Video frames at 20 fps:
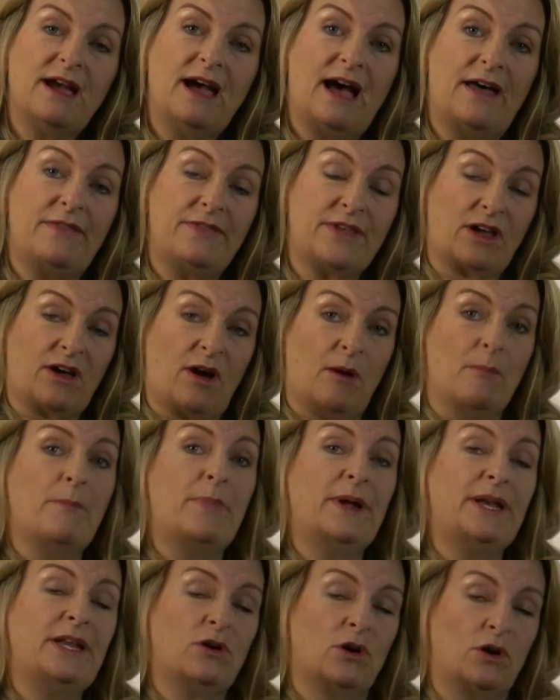and the
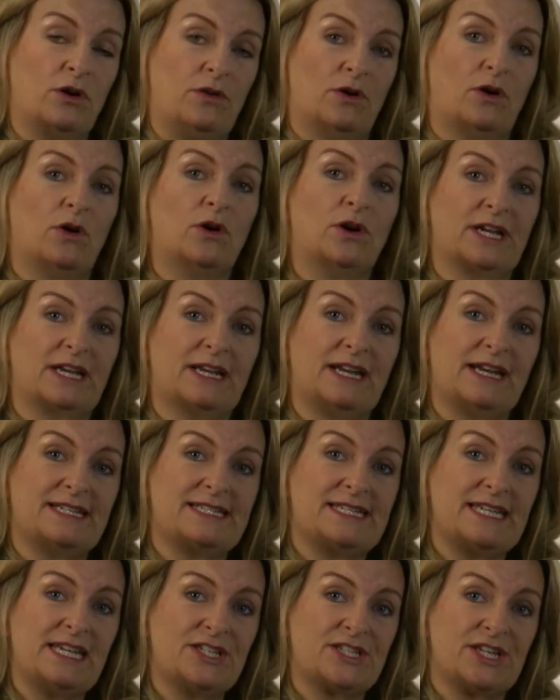company or the
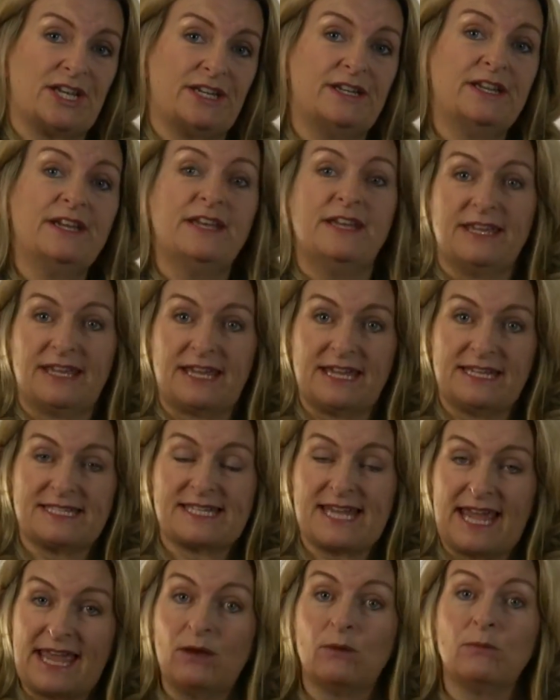organisation gets
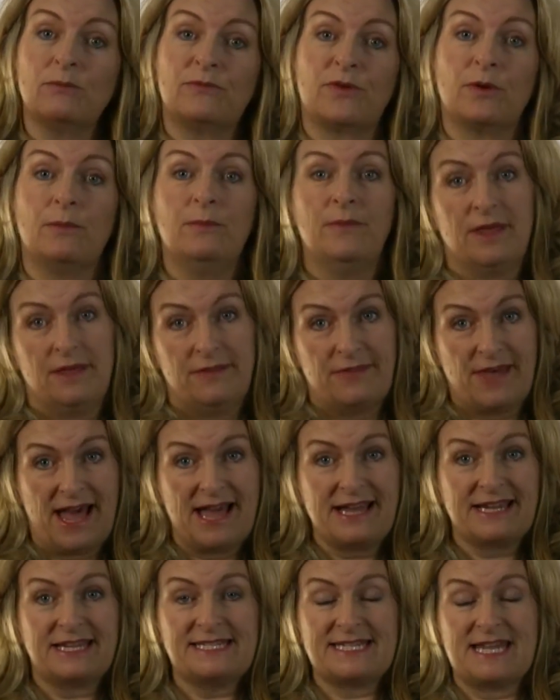help from the
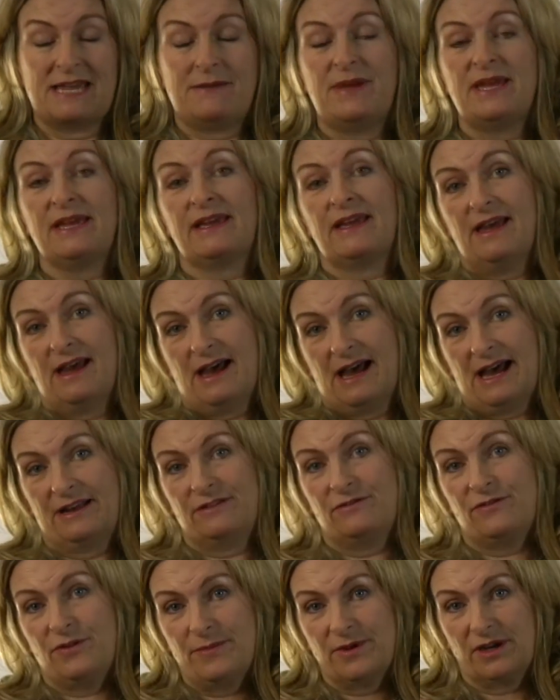academic
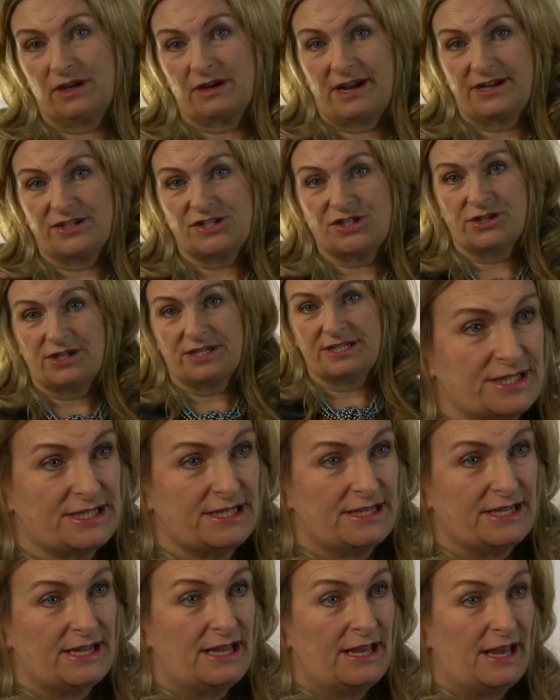and from the graduate.
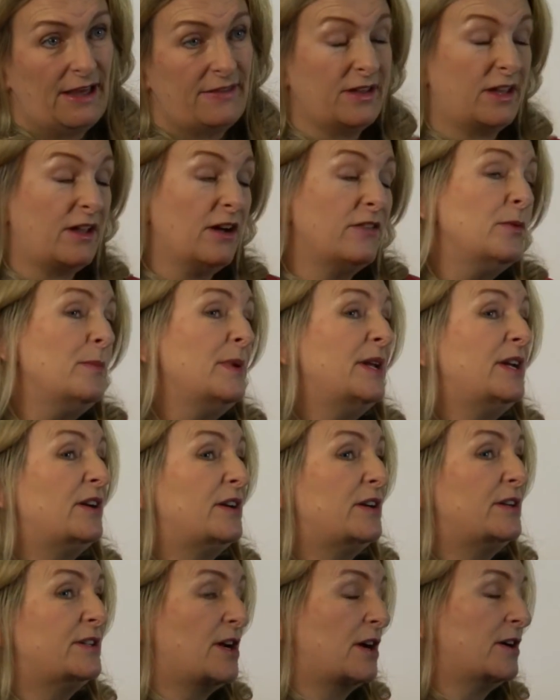And the government
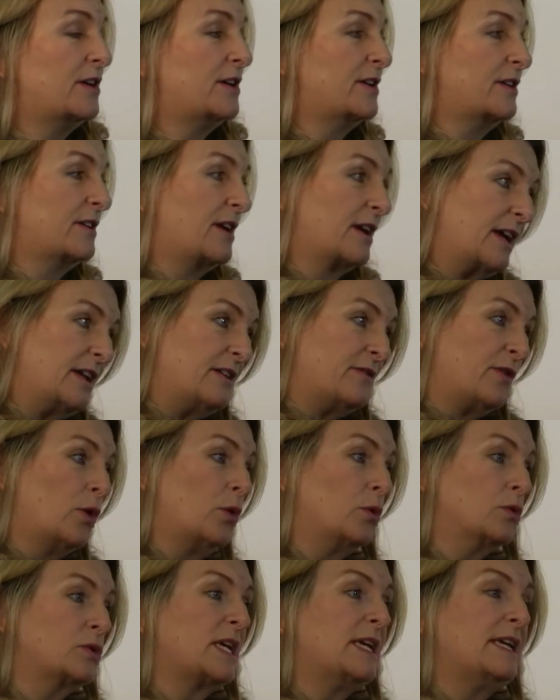are kind of
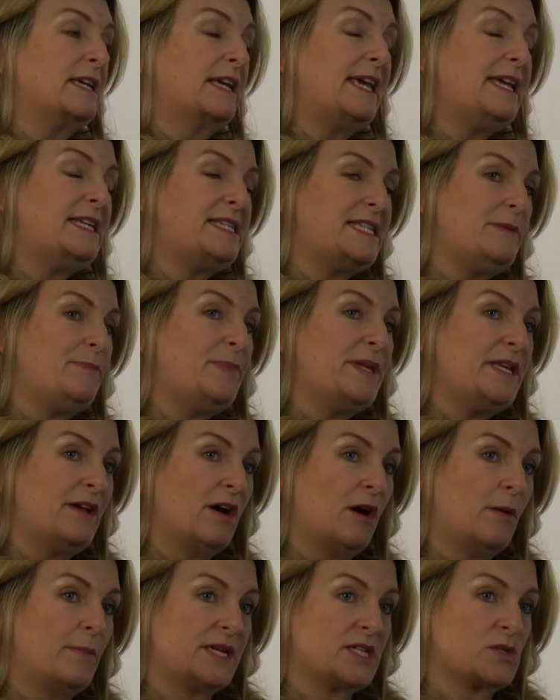hold KTP
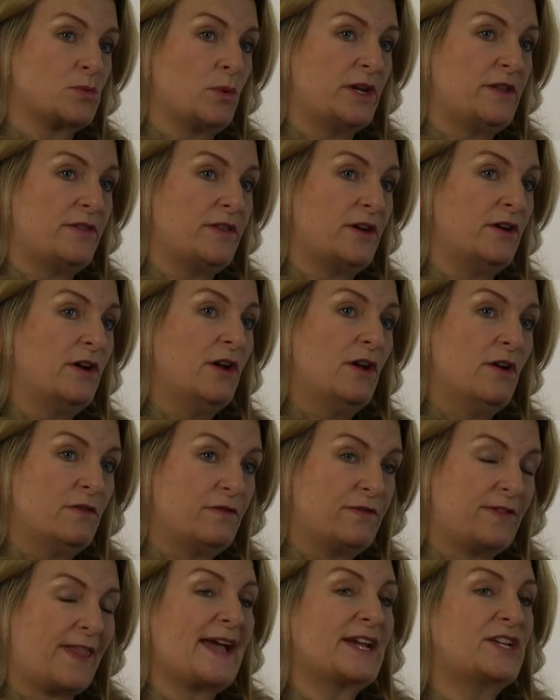up as one of their
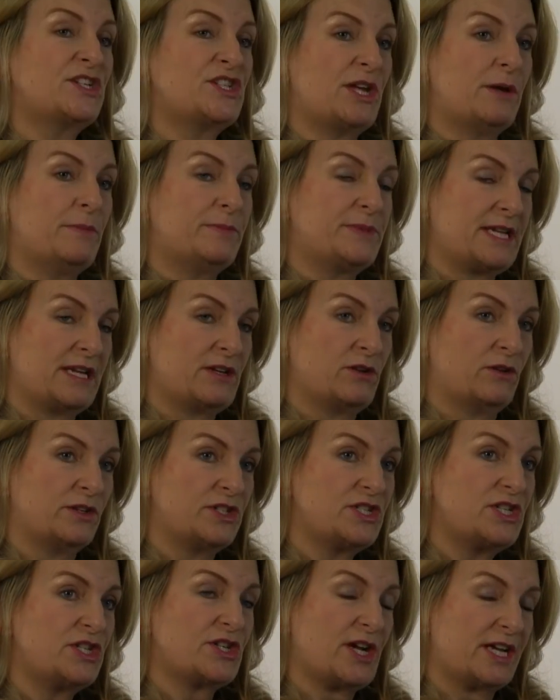flagship
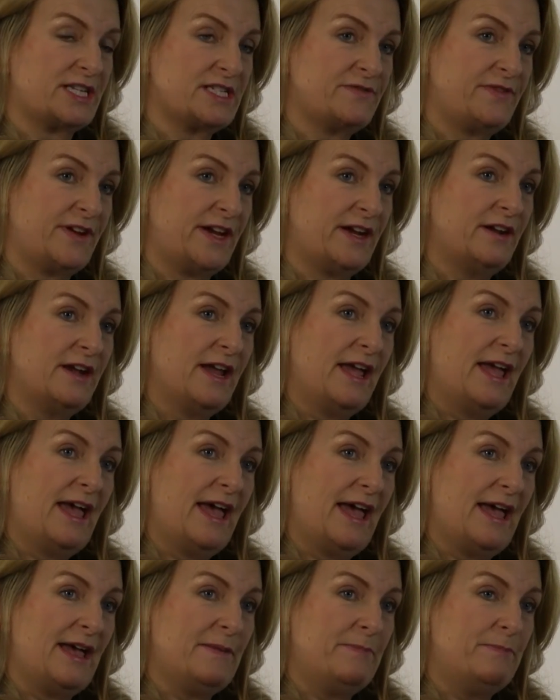technology transfer
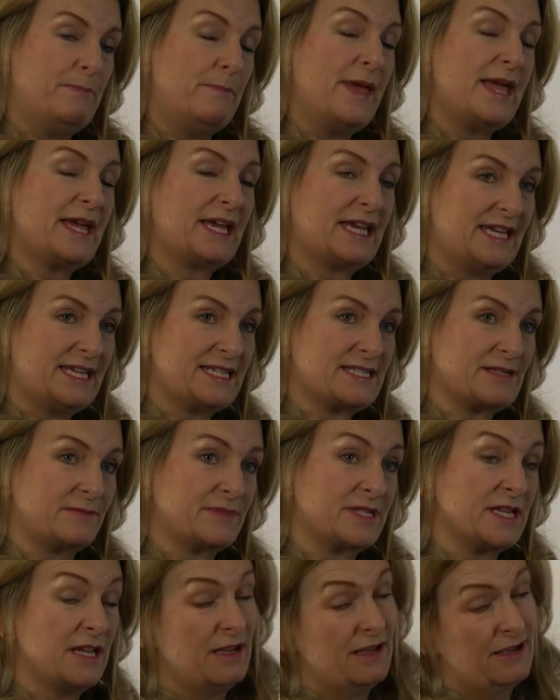
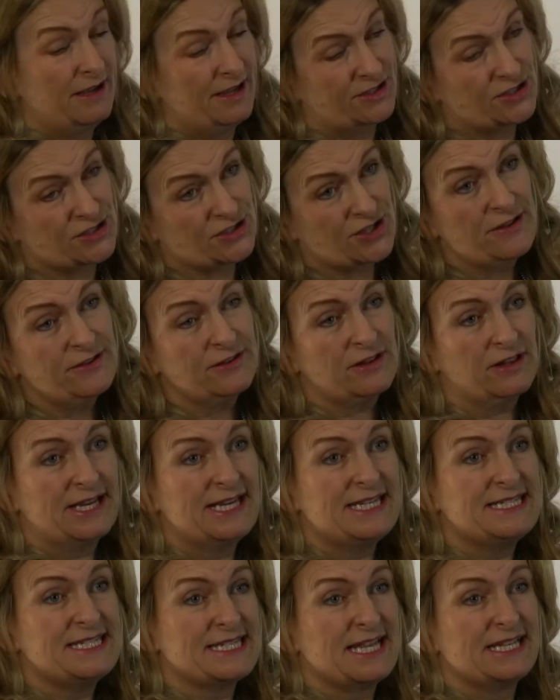mechanisms. And
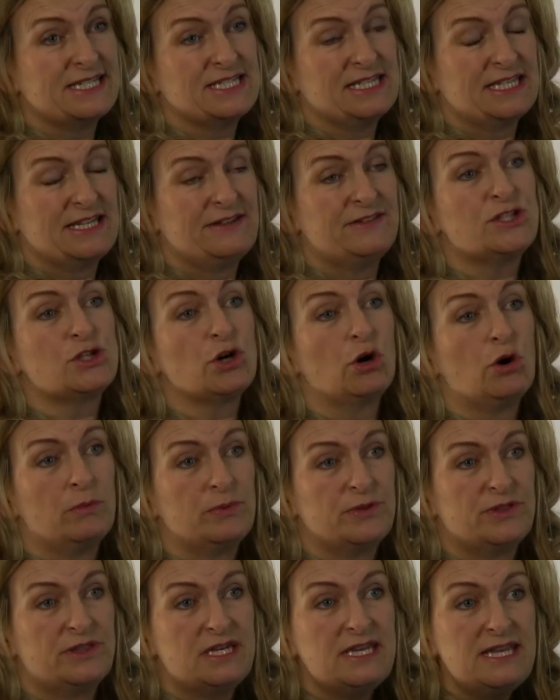Strathclyde is actually in the top
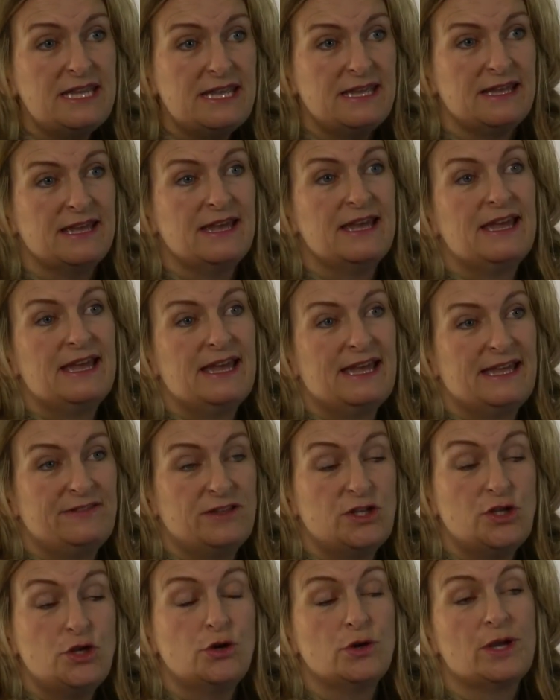3 in
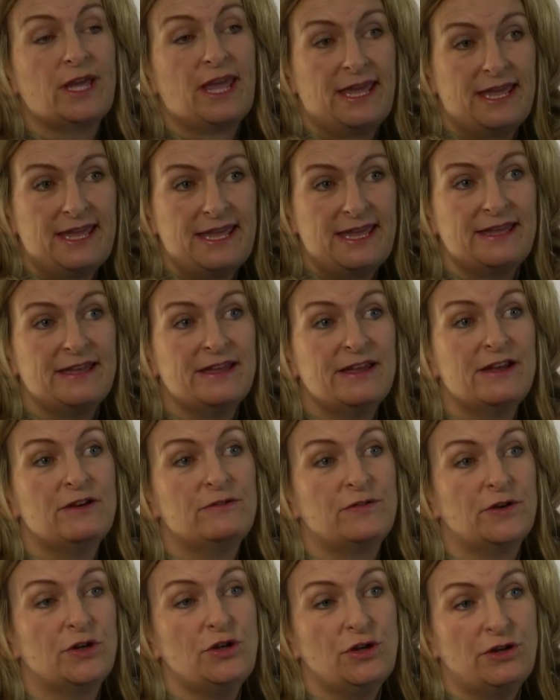the UK
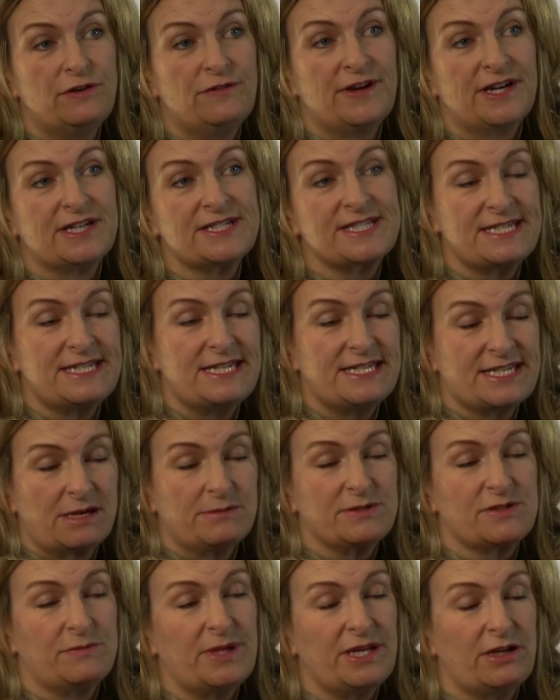for university, in
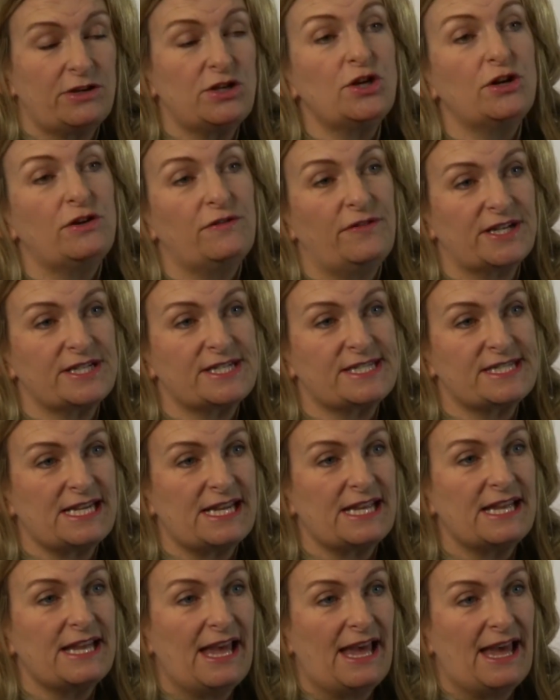terms of being a
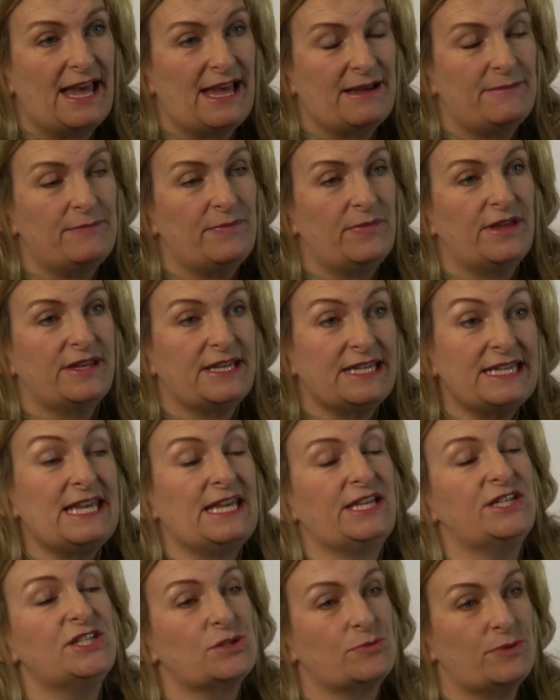university that
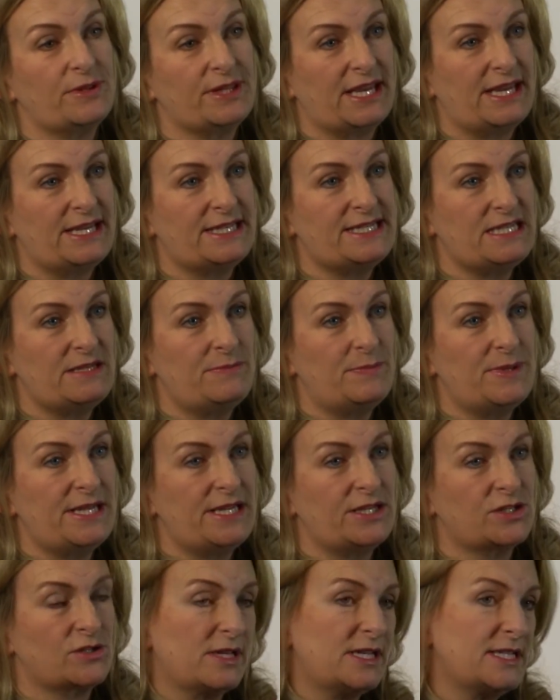engages with
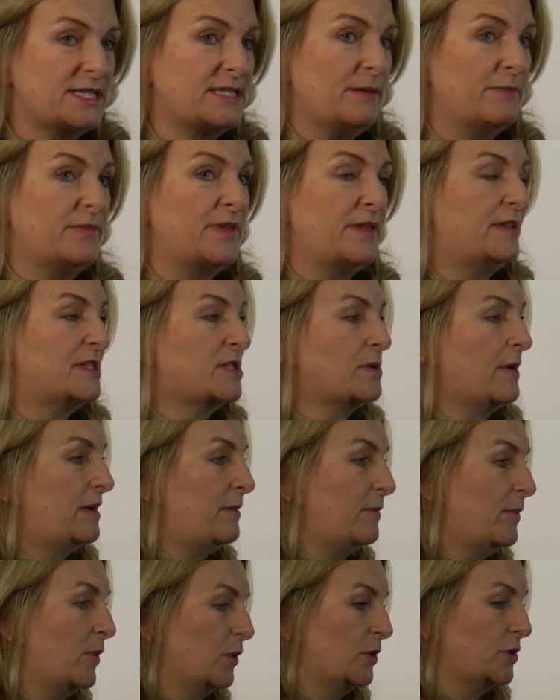KTP. So that's something that's quite
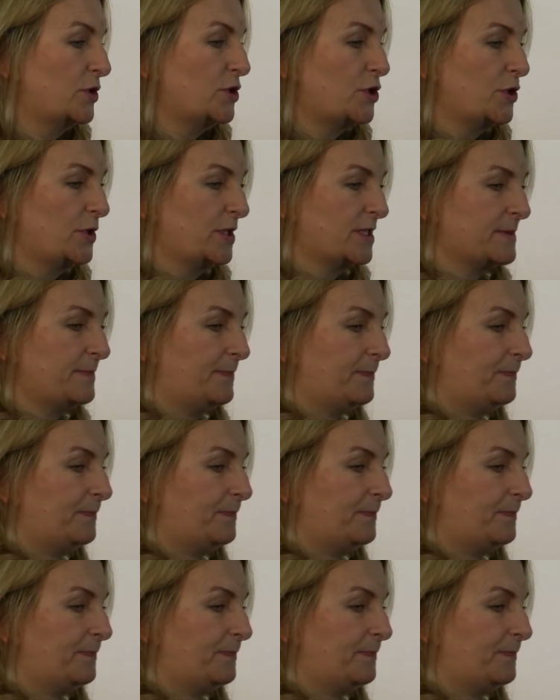important to us.